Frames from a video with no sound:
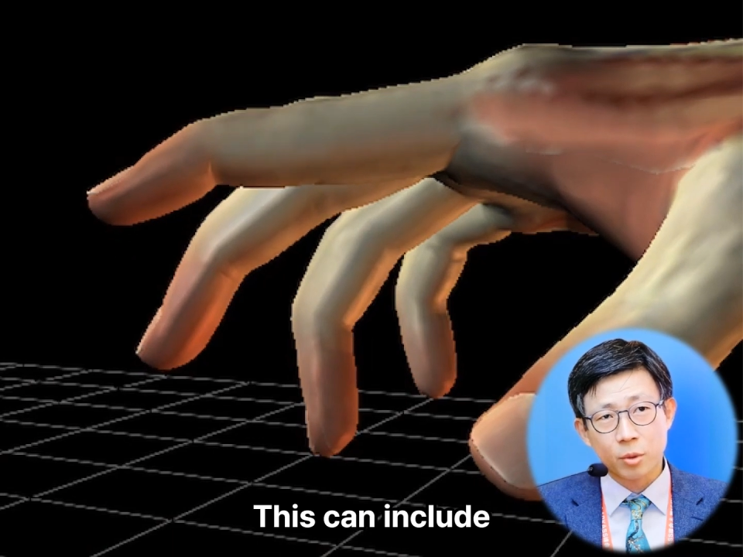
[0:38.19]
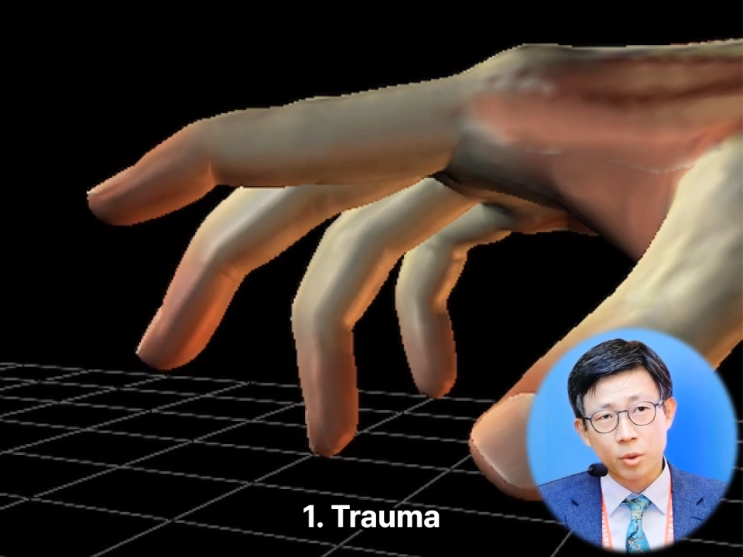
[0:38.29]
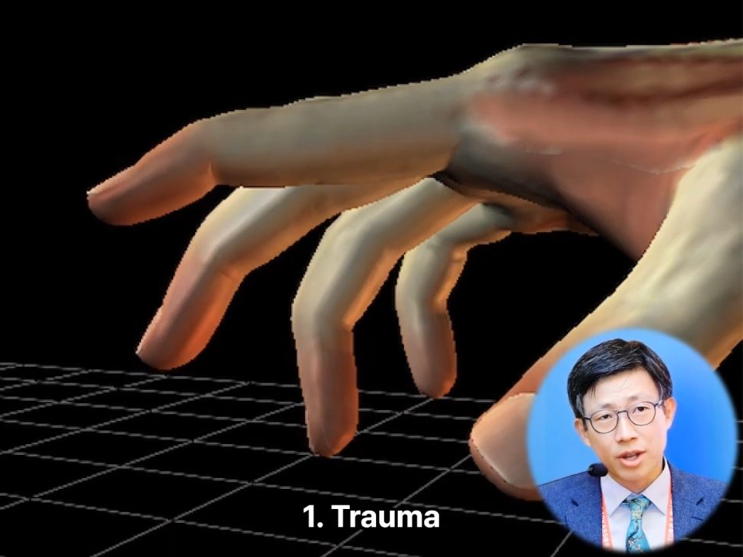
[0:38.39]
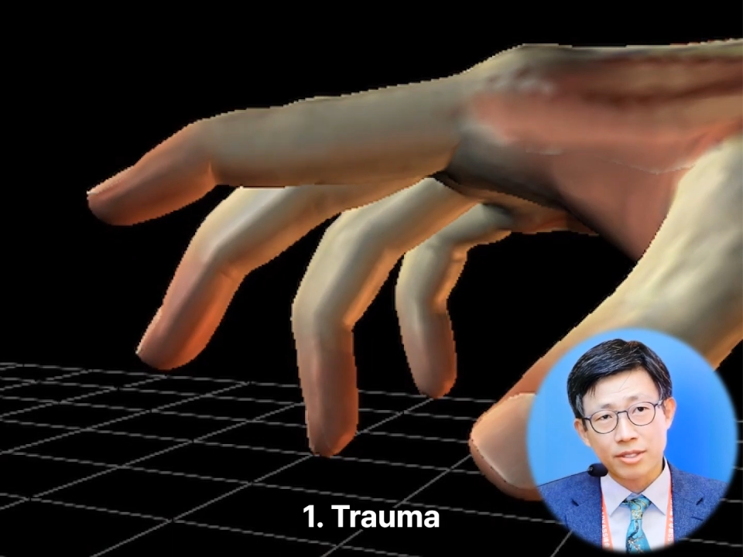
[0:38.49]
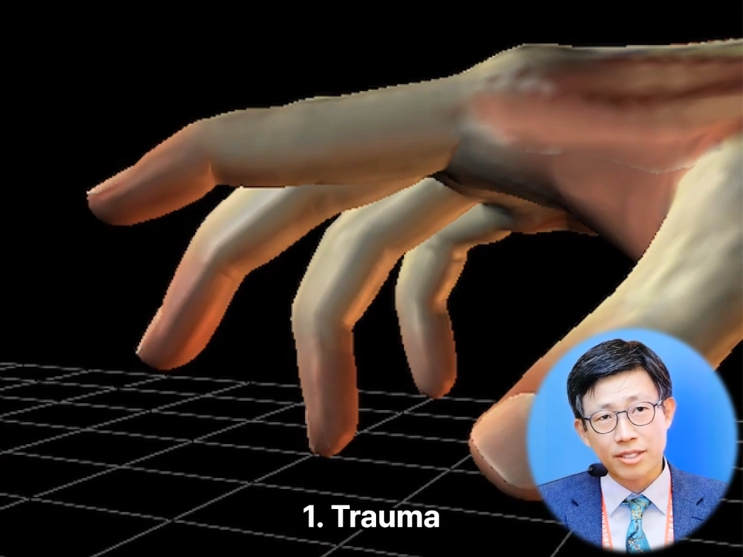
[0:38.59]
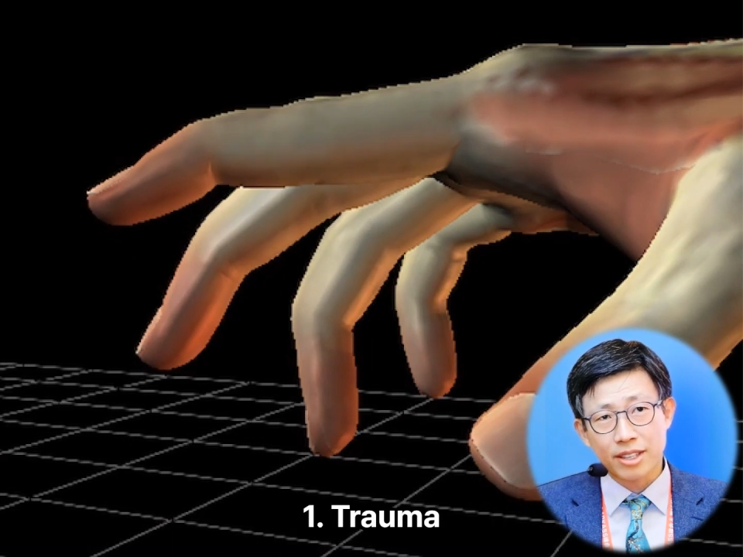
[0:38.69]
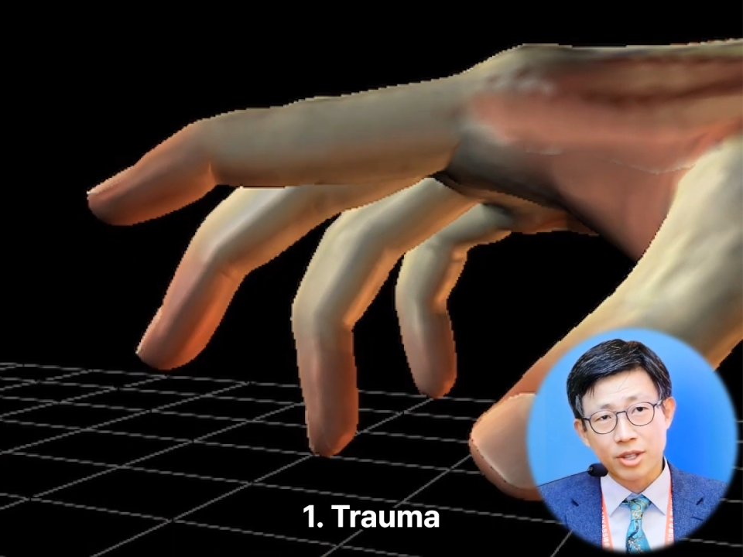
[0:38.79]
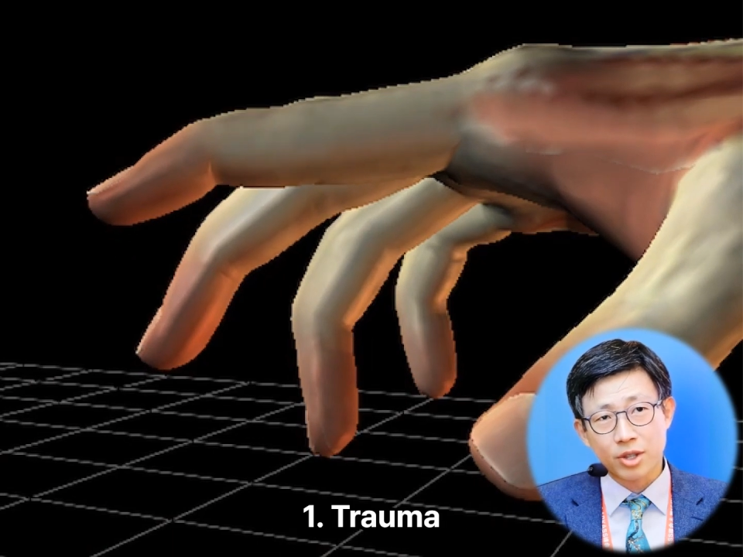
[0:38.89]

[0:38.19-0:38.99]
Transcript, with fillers: 1.